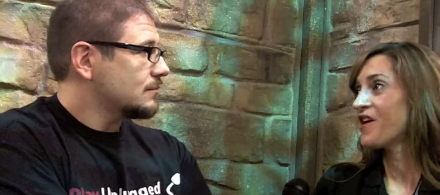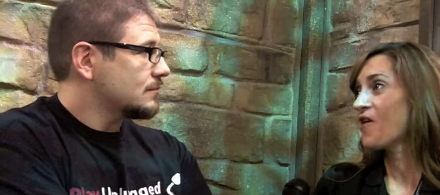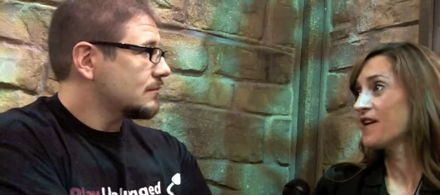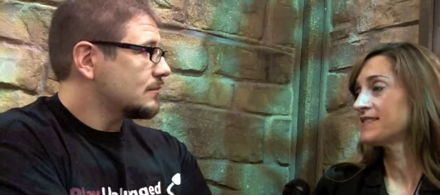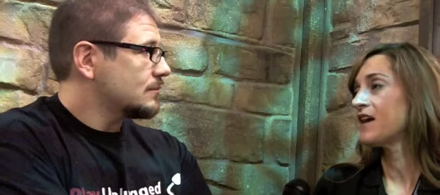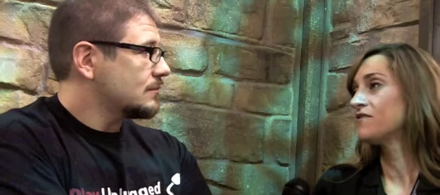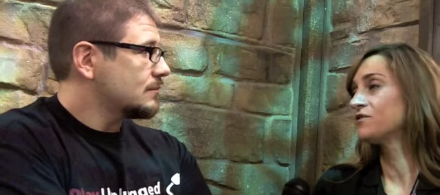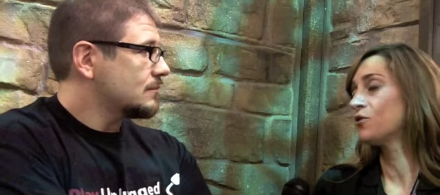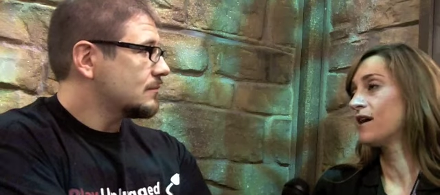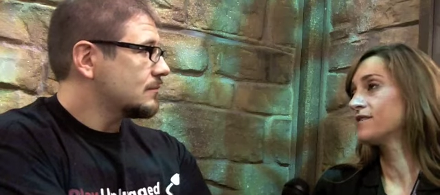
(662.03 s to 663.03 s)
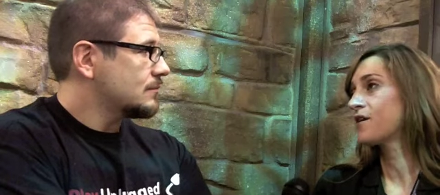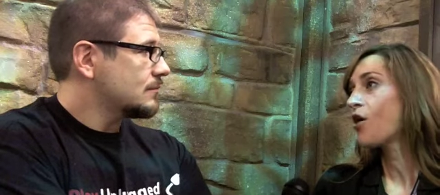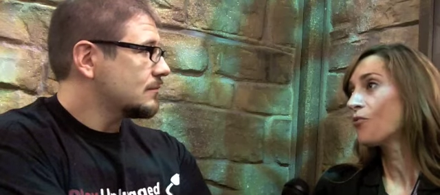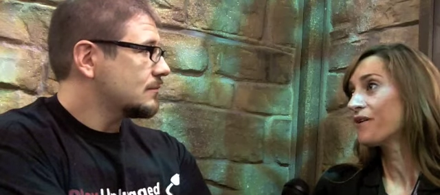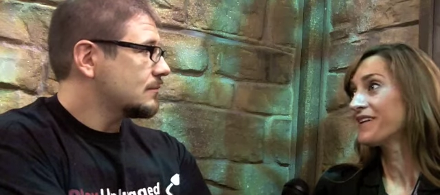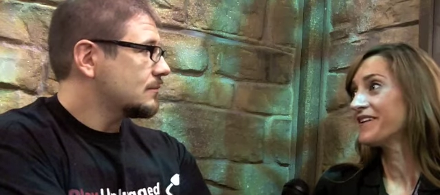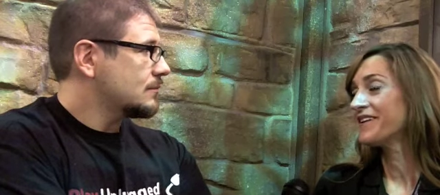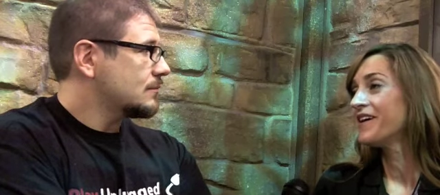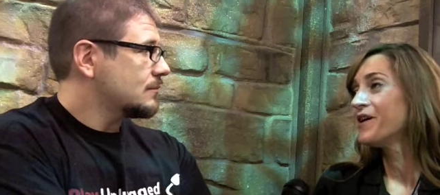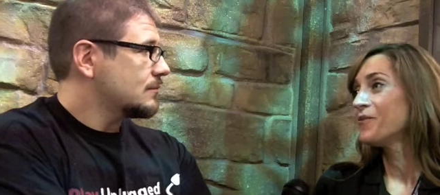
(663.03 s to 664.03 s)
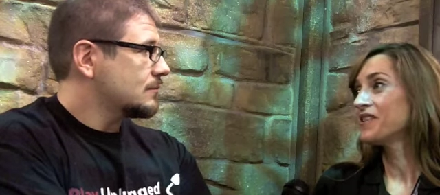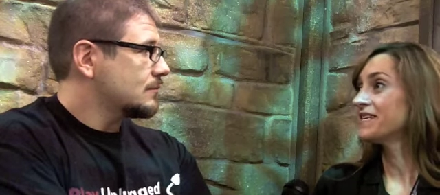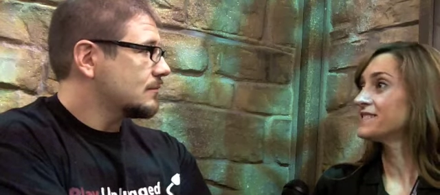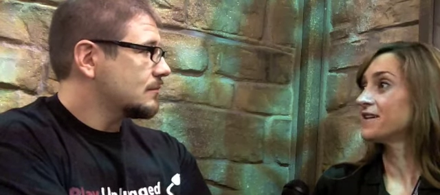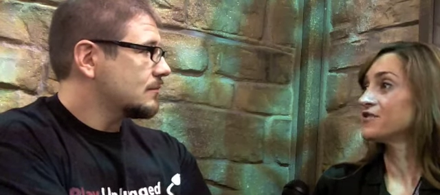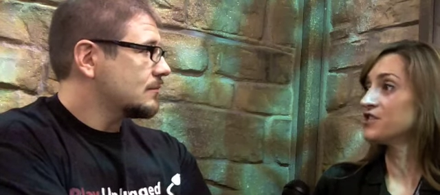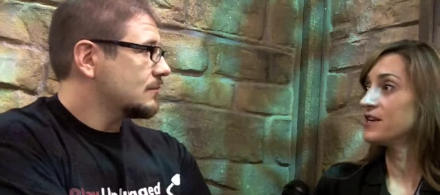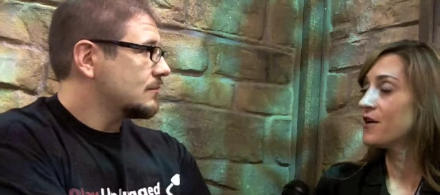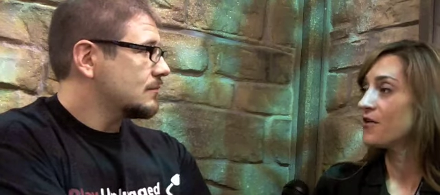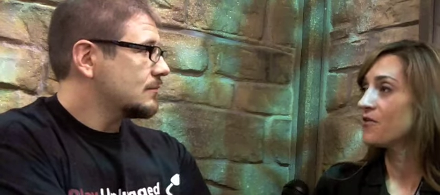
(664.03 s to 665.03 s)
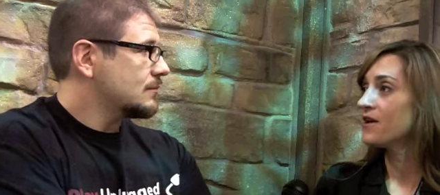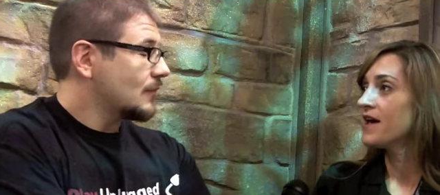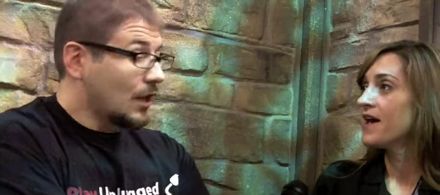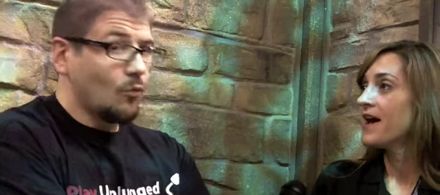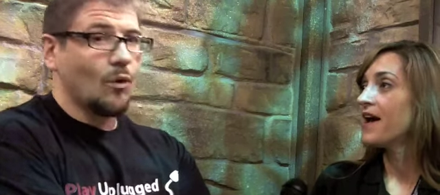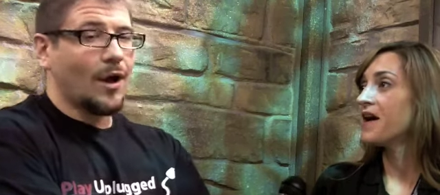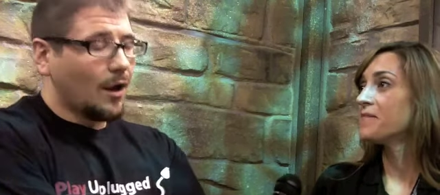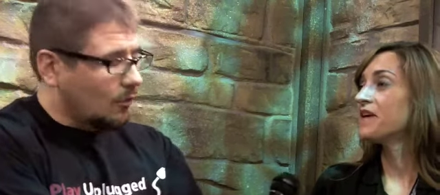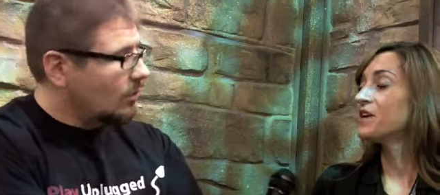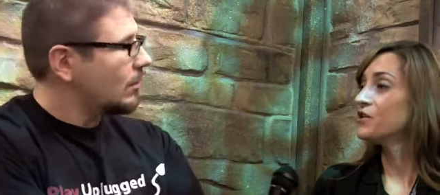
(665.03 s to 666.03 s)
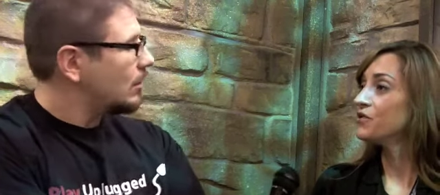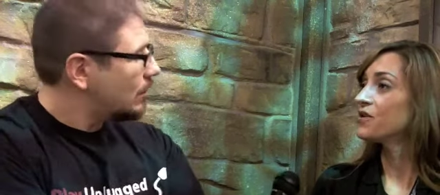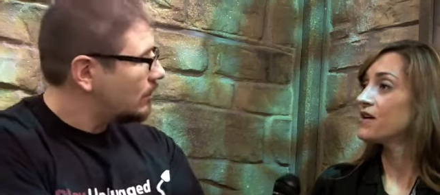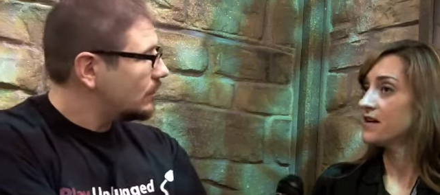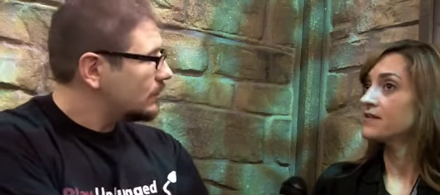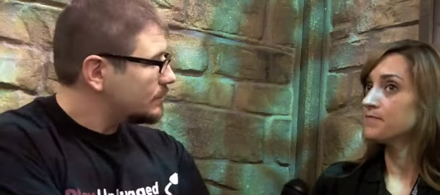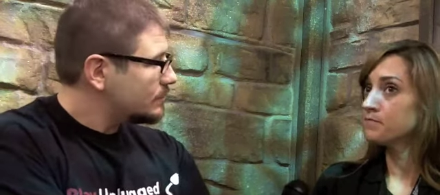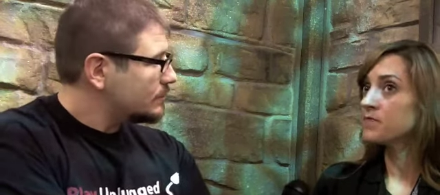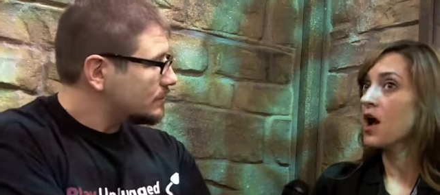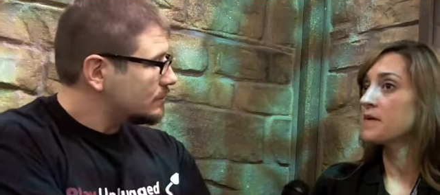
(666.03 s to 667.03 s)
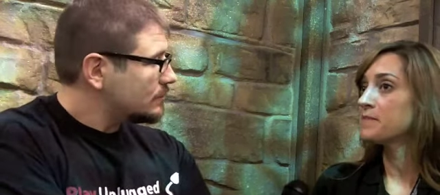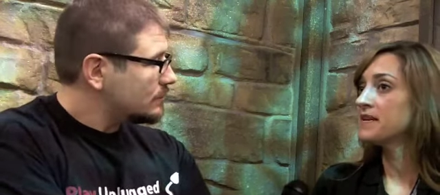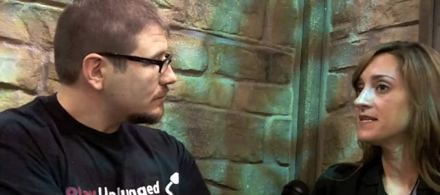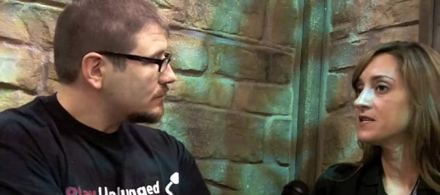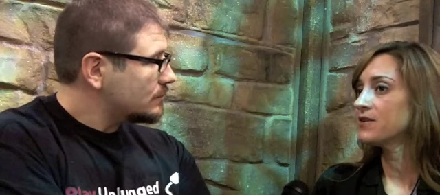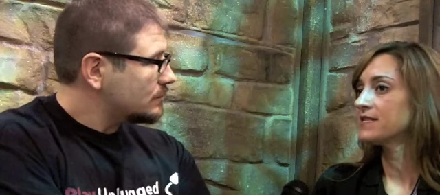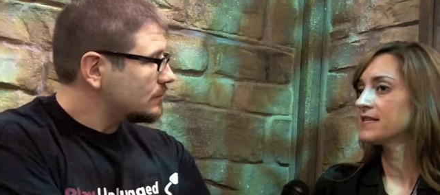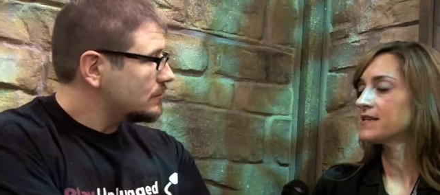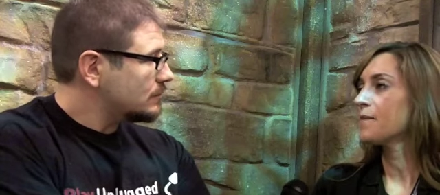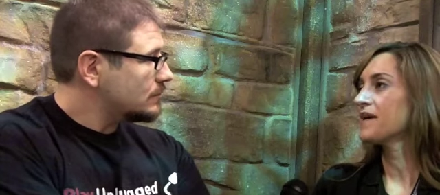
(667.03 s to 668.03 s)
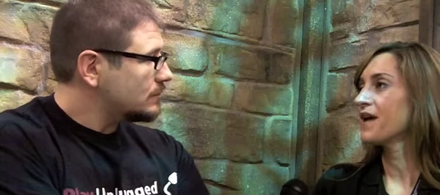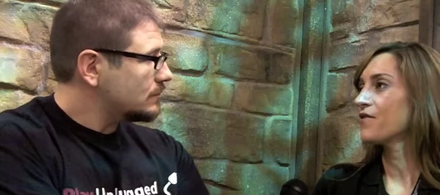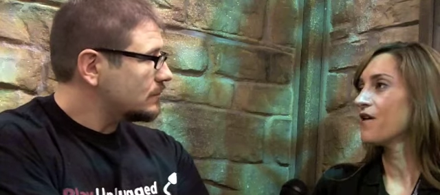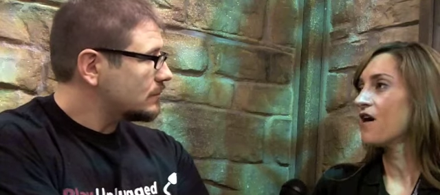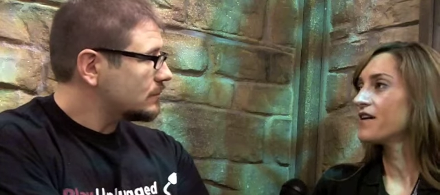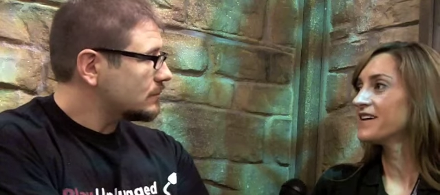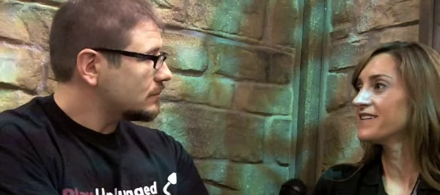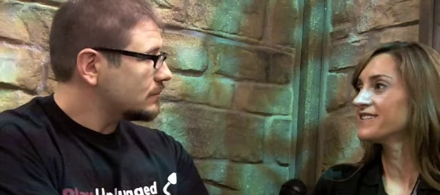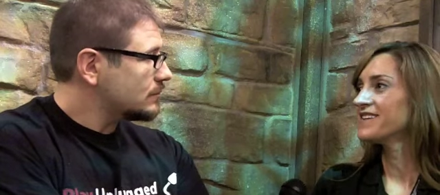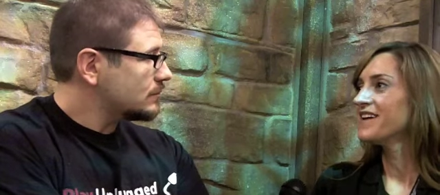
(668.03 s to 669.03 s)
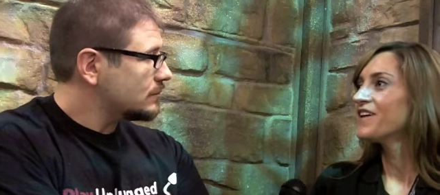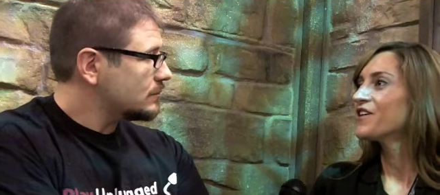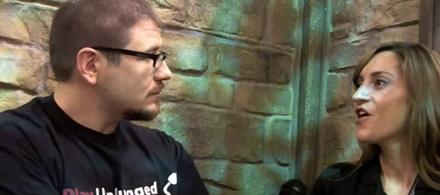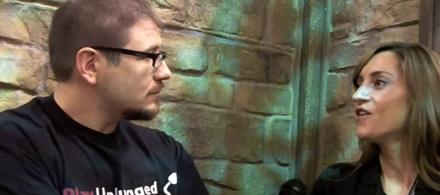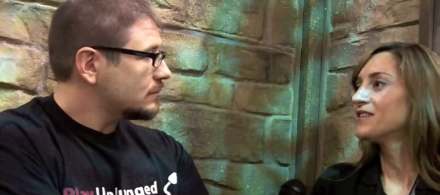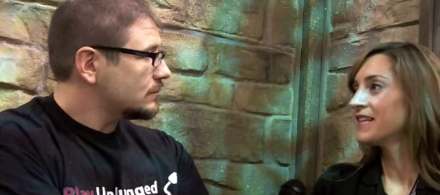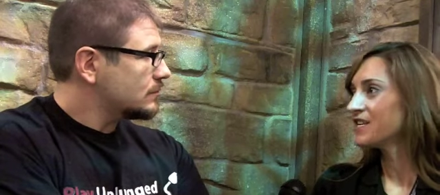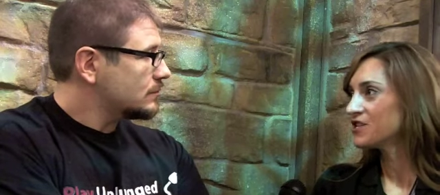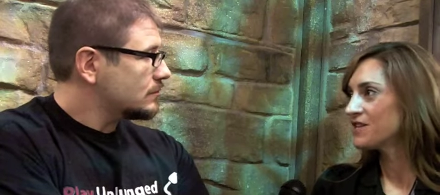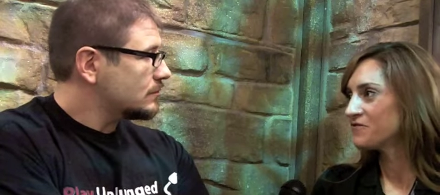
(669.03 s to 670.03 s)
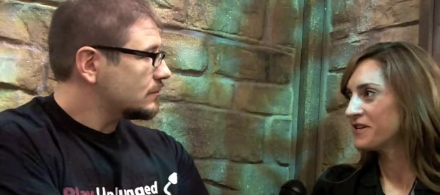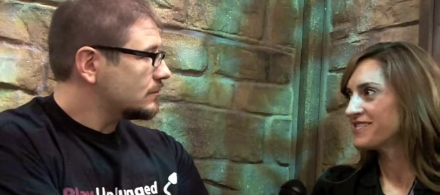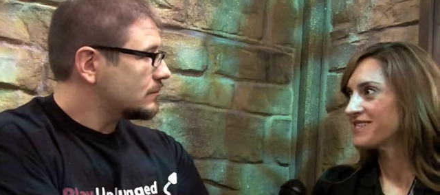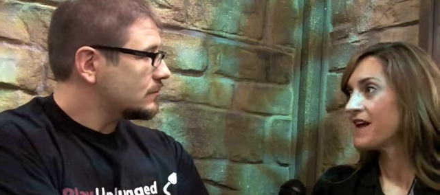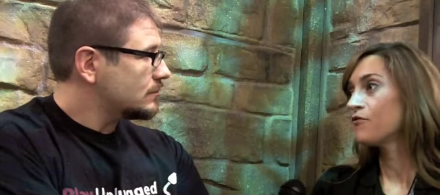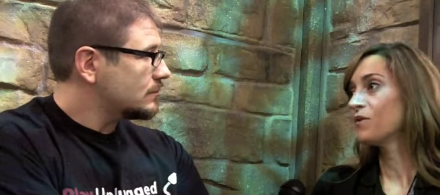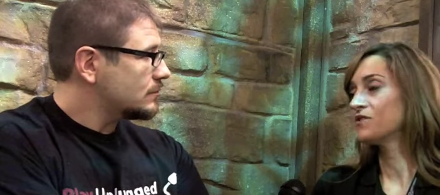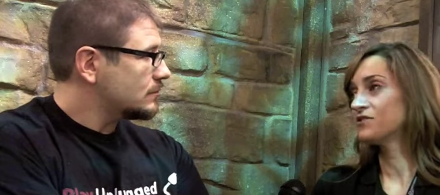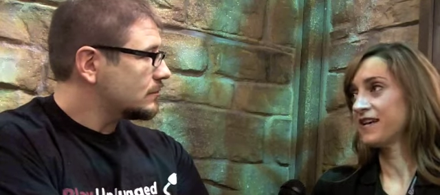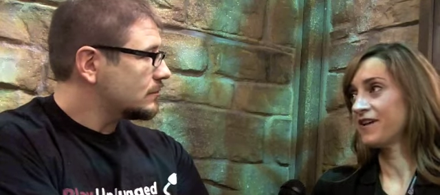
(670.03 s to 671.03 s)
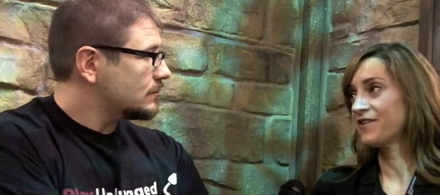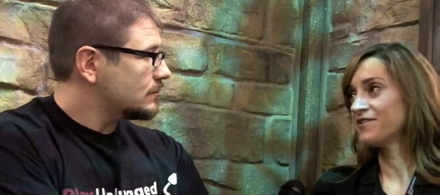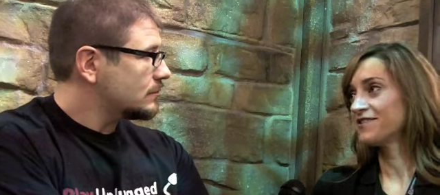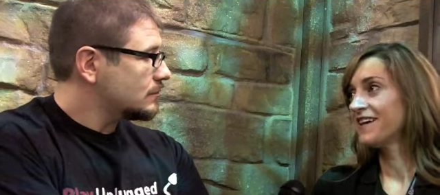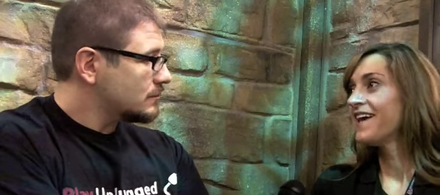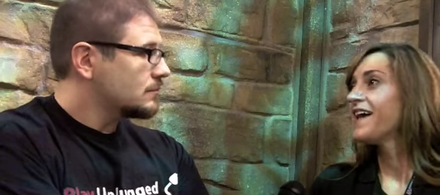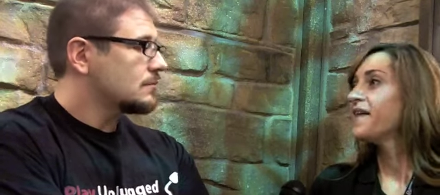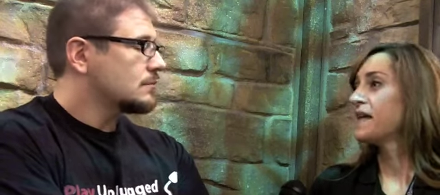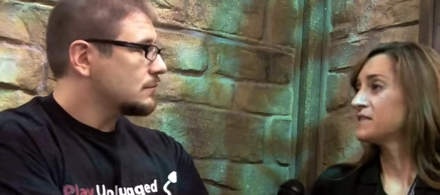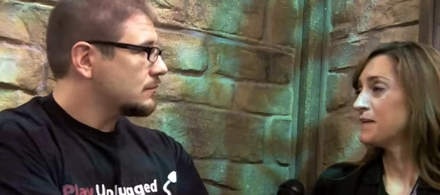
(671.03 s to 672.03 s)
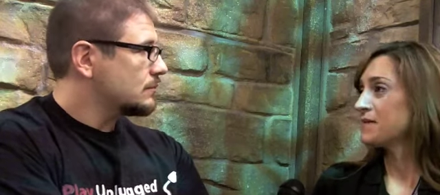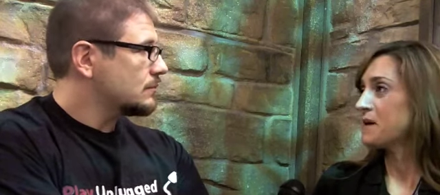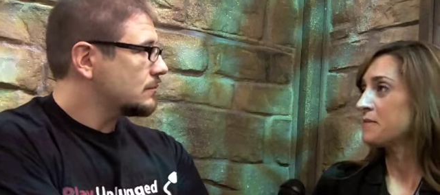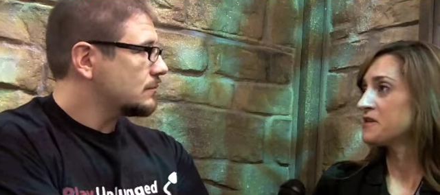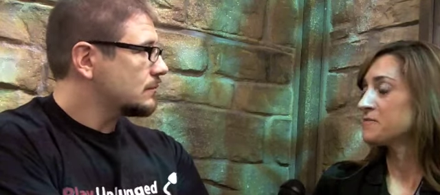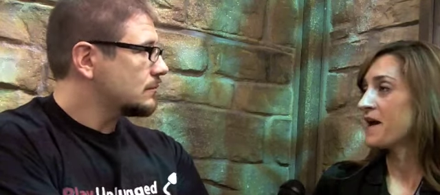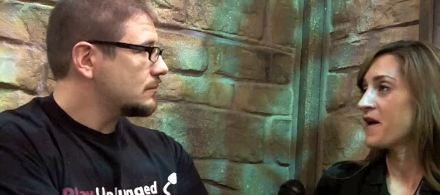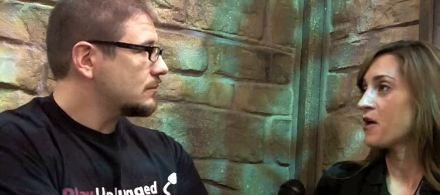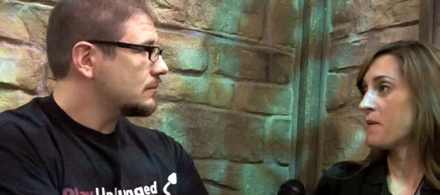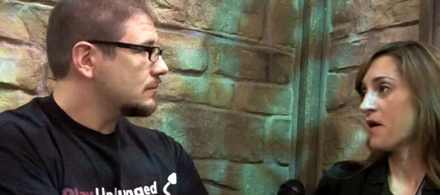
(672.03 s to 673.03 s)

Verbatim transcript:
Speaker 1: that R.A. Salvatore has co-written with his son Gino um, in a new uh, comic miniseries that's coming out in August called The Legend of Drizzt Neverwinter Tales, and that's being published by our